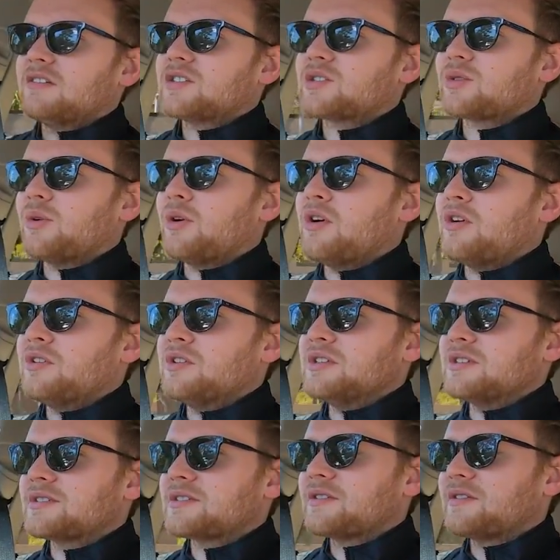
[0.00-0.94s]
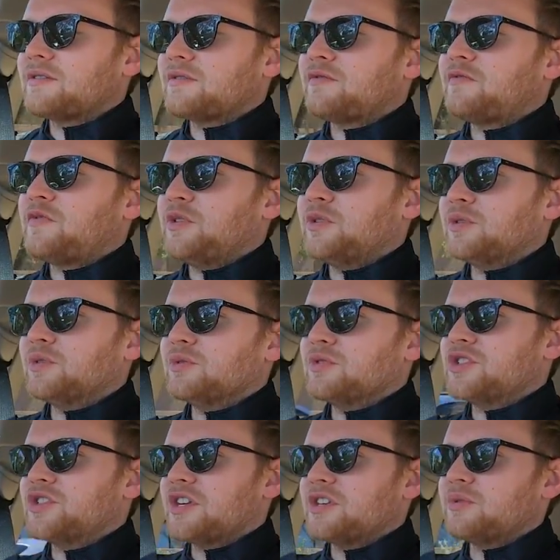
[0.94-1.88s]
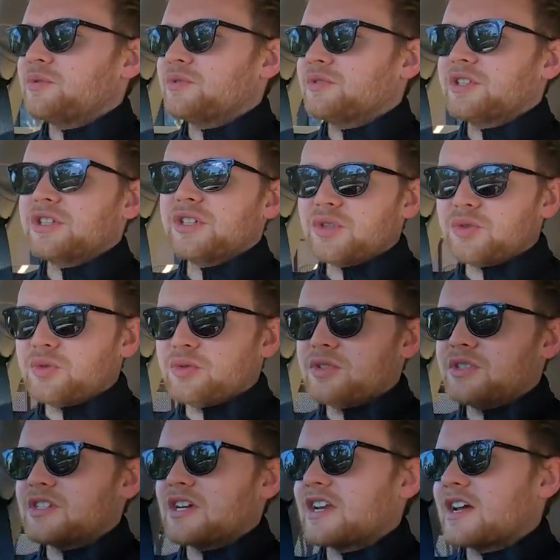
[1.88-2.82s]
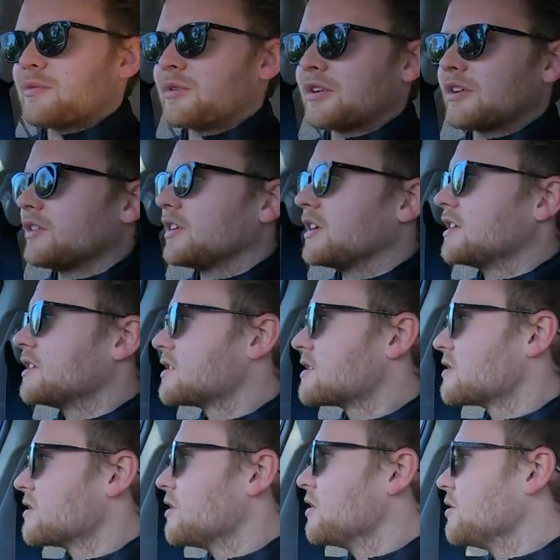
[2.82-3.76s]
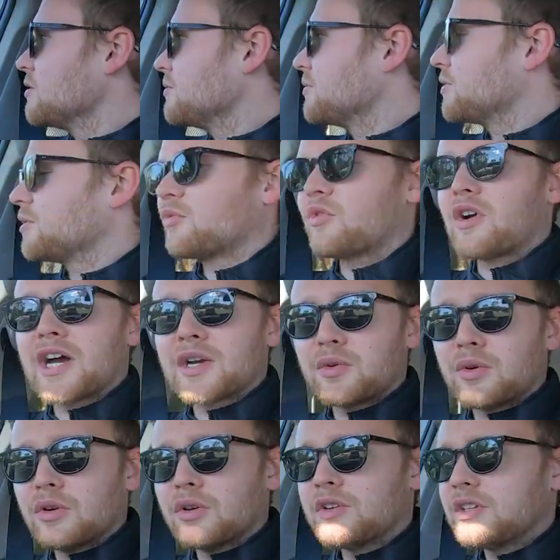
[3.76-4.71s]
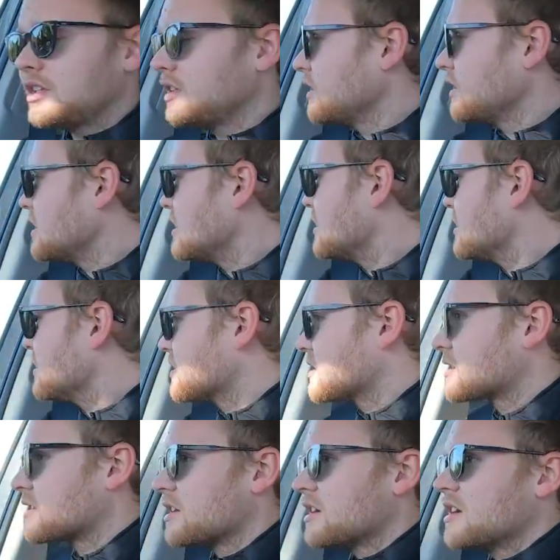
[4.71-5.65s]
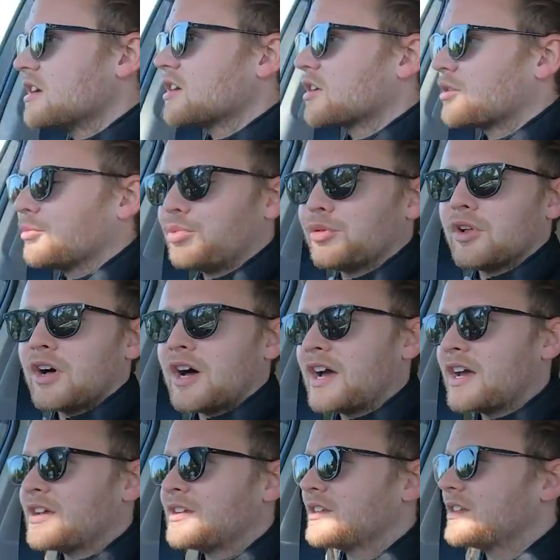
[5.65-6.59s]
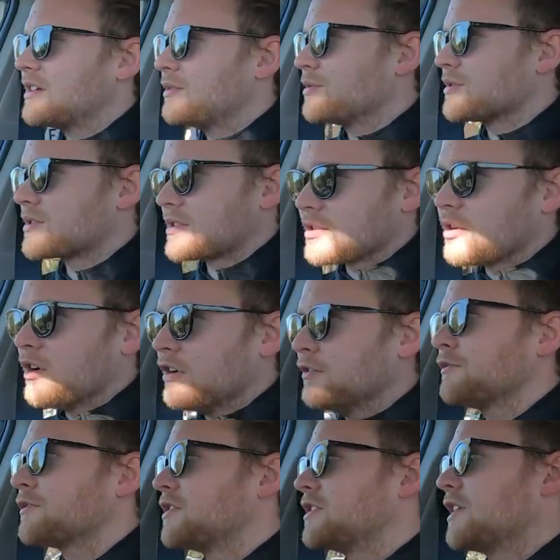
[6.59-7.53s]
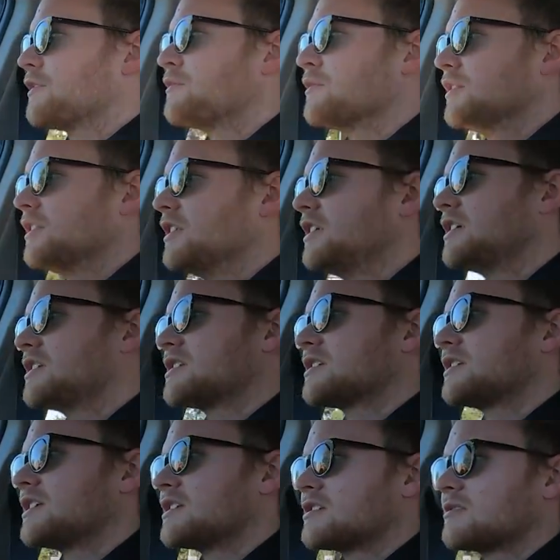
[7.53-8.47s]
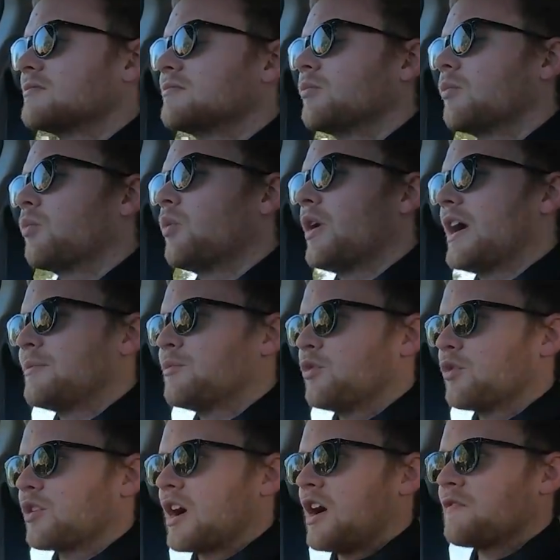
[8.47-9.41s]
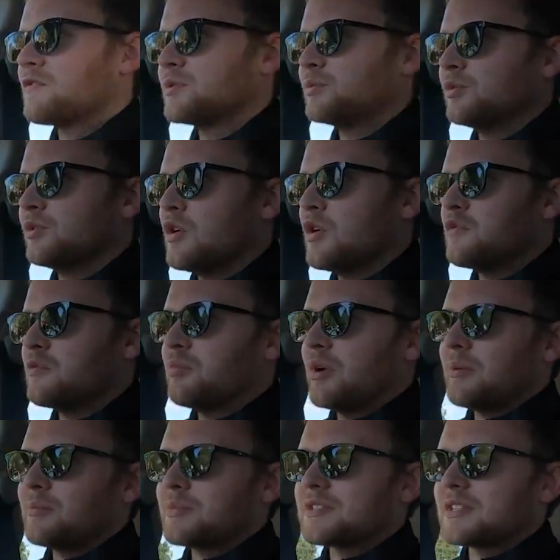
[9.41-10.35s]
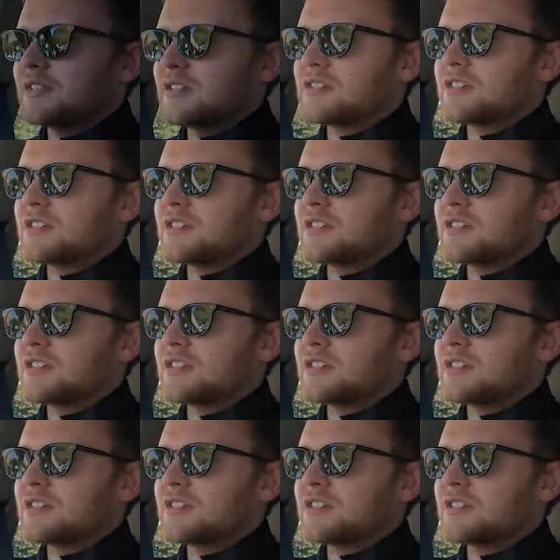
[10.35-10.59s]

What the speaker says: Toyotas feel genuinely good dynamically. So the ride quality is compliant, soft, definitely. It's way more comfortable over bumps than the